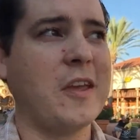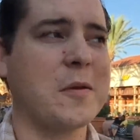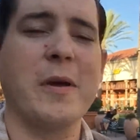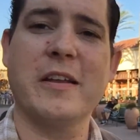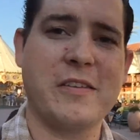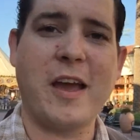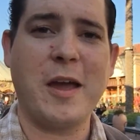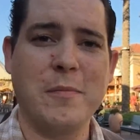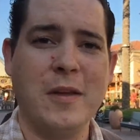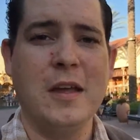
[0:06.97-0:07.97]
take my
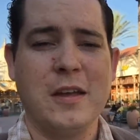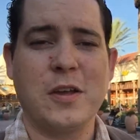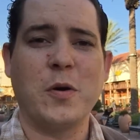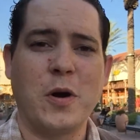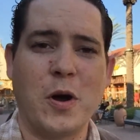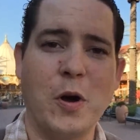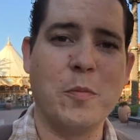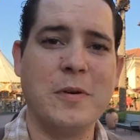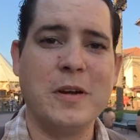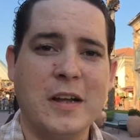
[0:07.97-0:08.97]
time, go
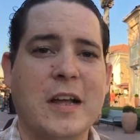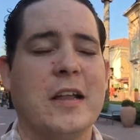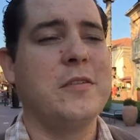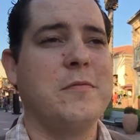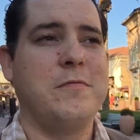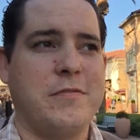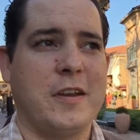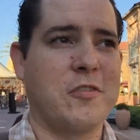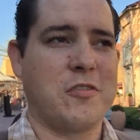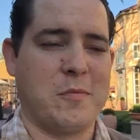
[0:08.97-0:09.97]
home,
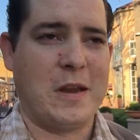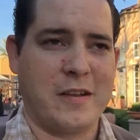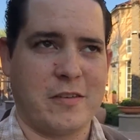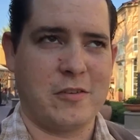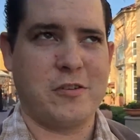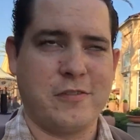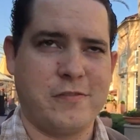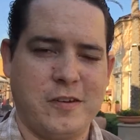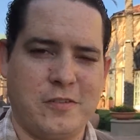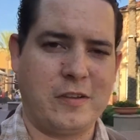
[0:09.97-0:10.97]
finish some edits I should have
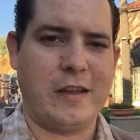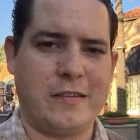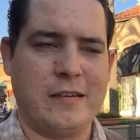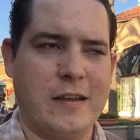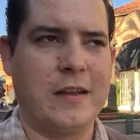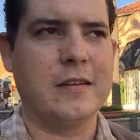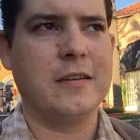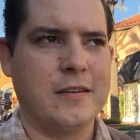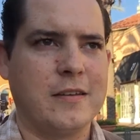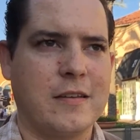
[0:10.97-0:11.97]
finished last night,
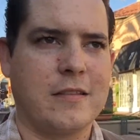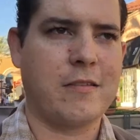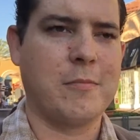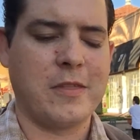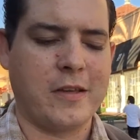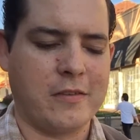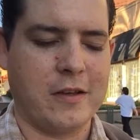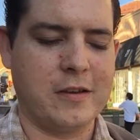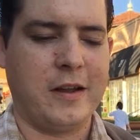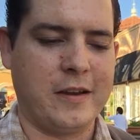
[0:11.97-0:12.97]
get some things
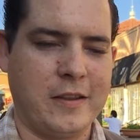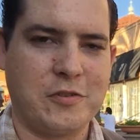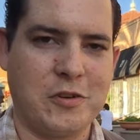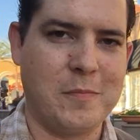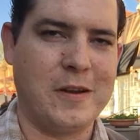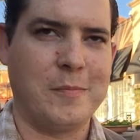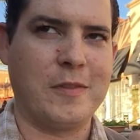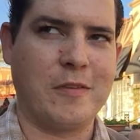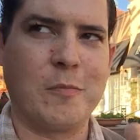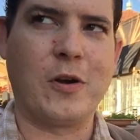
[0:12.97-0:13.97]
online that should have been up
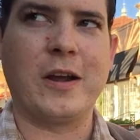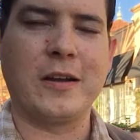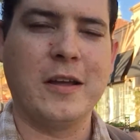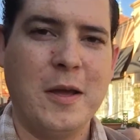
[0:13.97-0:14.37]
this morning.